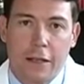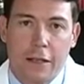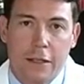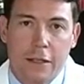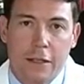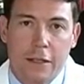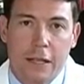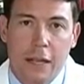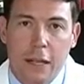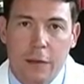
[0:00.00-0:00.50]

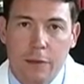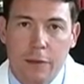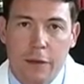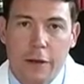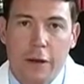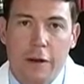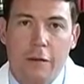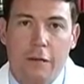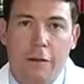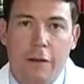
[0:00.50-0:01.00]
unstable
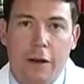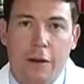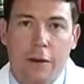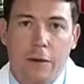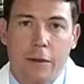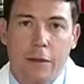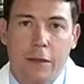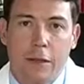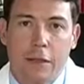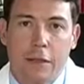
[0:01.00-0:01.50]
and interfering
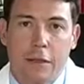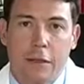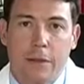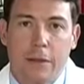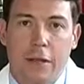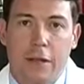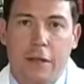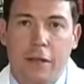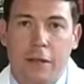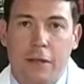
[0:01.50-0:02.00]
with his
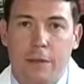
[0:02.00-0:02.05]
ability